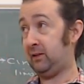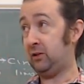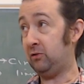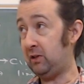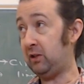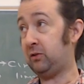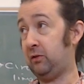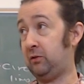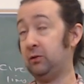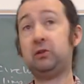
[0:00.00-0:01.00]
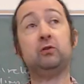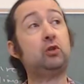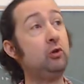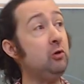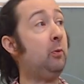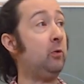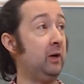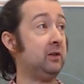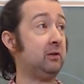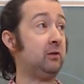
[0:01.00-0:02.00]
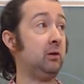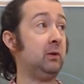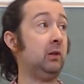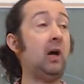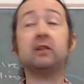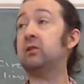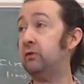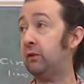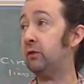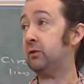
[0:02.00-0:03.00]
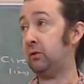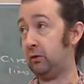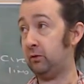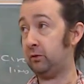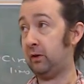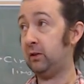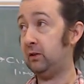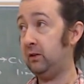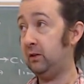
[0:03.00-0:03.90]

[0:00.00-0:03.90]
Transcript: A unique circle. So two points determine lots of different circles, right?